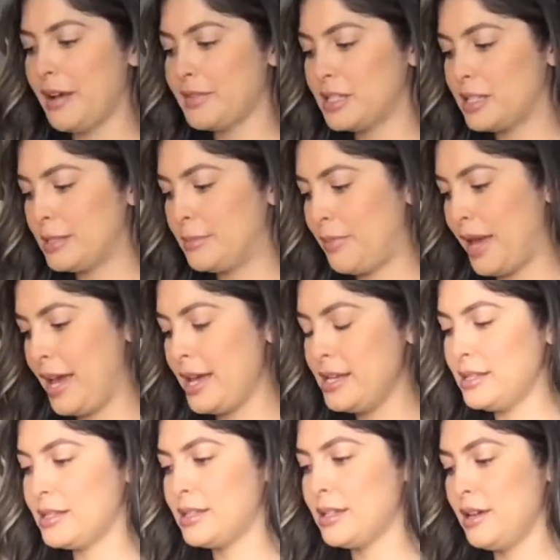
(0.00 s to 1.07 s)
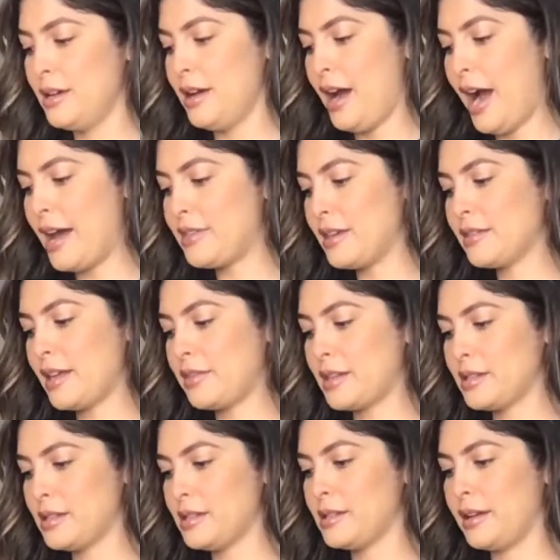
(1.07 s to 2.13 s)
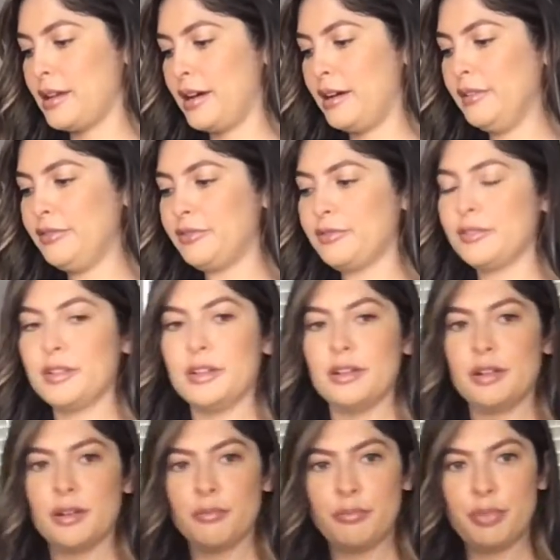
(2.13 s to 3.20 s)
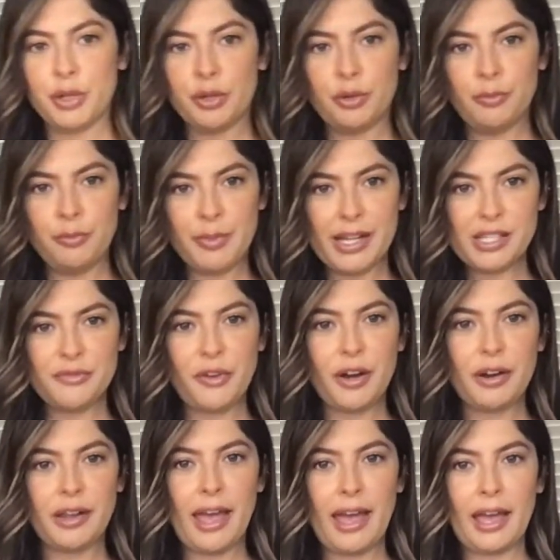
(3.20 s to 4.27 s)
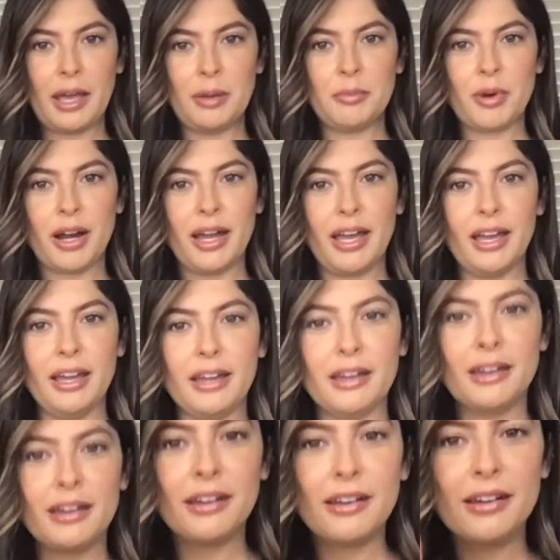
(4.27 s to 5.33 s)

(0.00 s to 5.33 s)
have space. I think that this is enough. Boom. That's fair game, right?